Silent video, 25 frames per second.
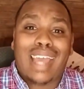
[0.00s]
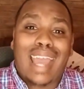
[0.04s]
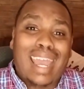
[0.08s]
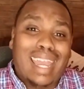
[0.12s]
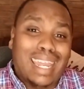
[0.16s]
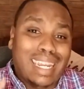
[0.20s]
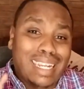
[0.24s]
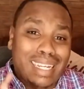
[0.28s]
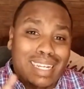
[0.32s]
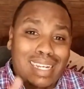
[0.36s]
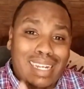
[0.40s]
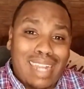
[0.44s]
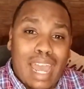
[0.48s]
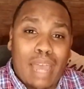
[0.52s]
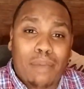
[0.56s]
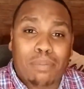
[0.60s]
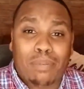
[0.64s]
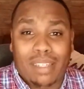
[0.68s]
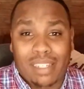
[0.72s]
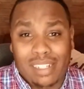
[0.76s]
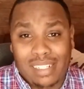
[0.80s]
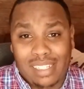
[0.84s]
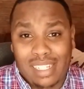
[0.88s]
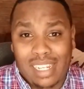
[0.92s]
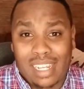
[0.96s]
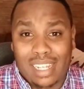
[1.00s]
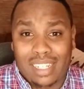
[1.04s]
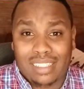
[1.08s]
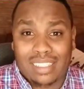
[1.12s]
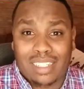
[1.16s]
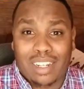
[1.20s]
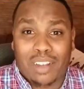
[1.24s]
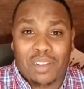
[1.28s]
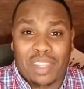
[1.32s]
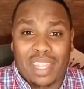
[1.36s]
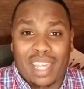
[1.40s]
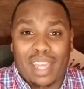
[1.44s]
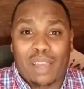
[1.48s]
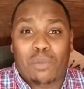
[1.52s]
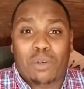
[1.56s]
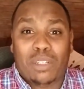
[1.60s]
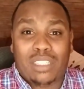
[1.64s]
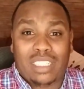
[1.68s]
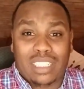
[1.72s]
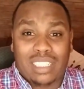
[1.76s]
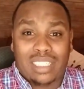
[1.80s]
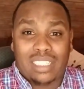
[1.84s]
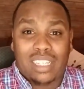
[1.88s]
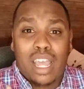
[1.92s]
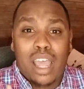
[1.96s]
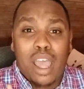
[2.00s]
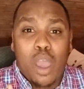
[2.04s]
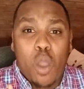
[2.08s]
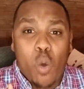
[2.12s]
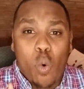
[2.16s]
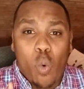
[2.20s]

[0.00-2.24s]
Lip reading: a napkin test, okay, which is